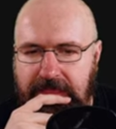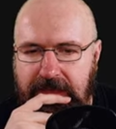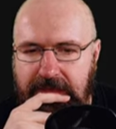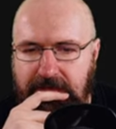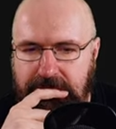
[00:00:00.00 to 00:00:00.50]
and
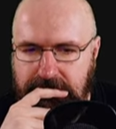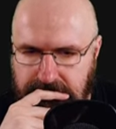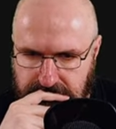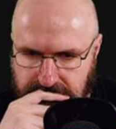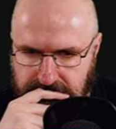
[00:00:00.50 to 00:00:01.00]
then
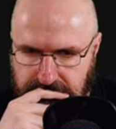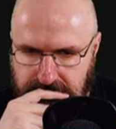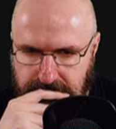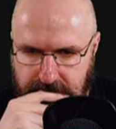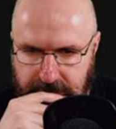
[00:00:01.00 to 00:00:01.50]

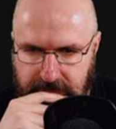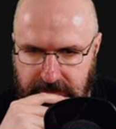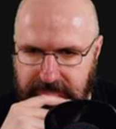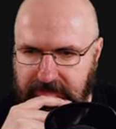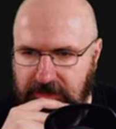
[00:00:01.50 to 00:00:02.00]

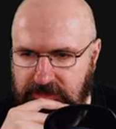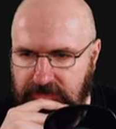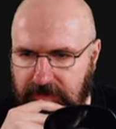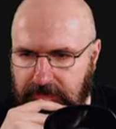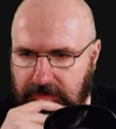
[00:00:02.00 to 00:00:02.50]
another
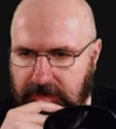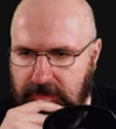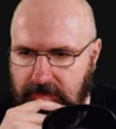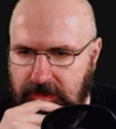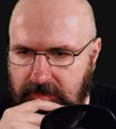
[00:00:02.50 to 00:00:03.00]
Sketchfab
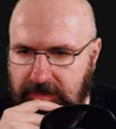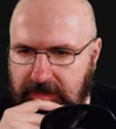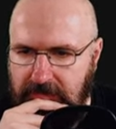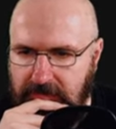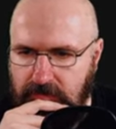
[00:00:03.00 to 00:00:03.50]
thing here. Maybe
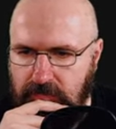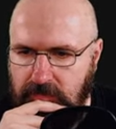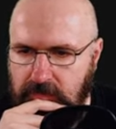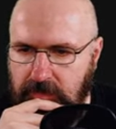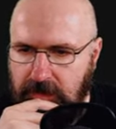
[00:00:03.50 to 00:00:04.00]
that's the
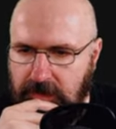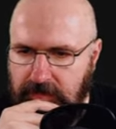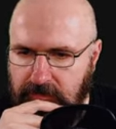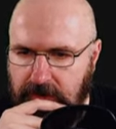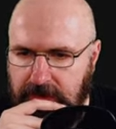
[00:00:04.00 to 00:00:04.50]
room
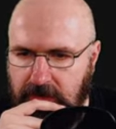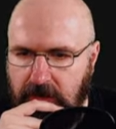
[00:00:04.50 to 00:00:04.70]
where